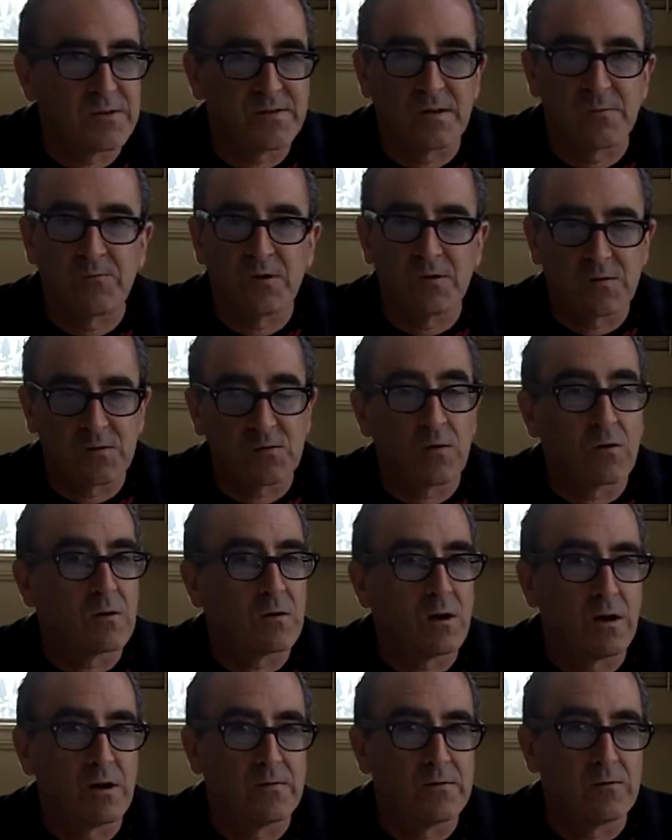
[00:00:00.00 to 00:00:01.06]
It's a bookstore
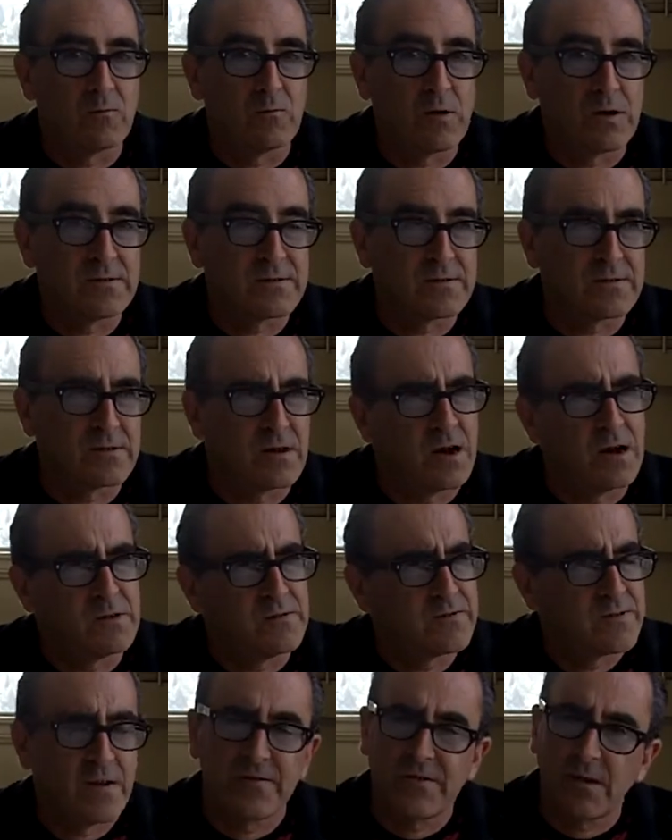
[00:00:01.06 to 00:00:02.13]

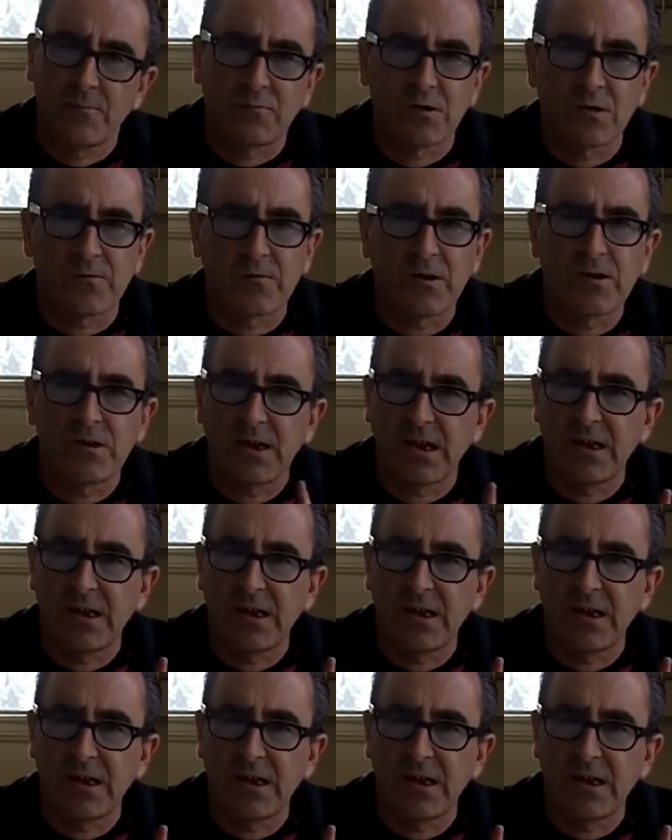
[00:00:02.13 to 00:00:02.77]
on Sunset Boulevard,